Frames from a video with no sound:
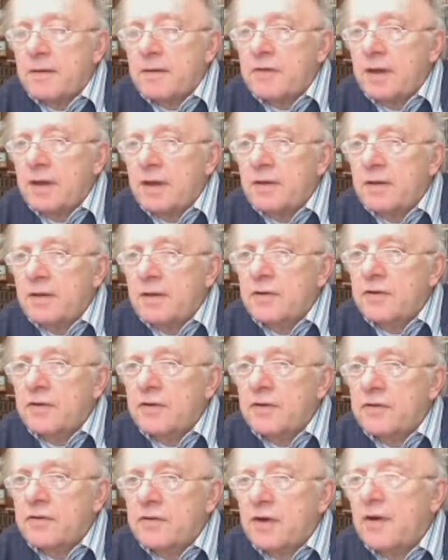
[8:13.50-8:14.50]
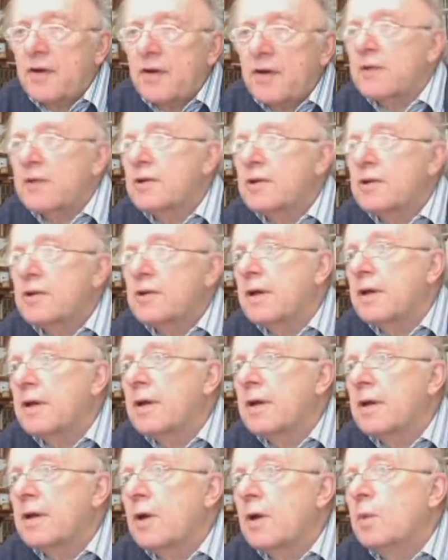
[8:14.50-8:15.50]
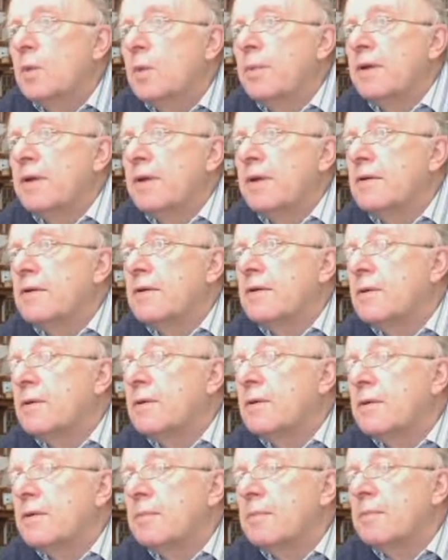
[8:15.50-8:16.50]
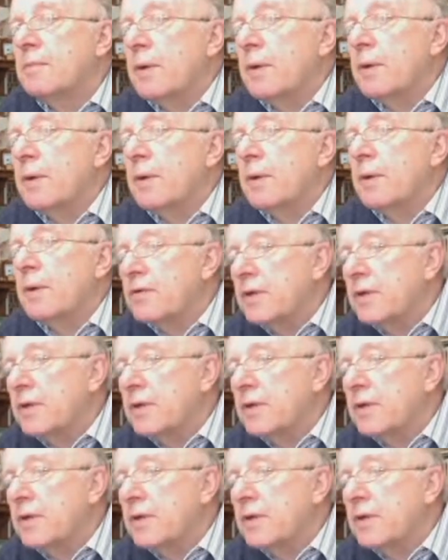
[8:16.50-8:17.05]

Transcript: scientists are actually open to poetry.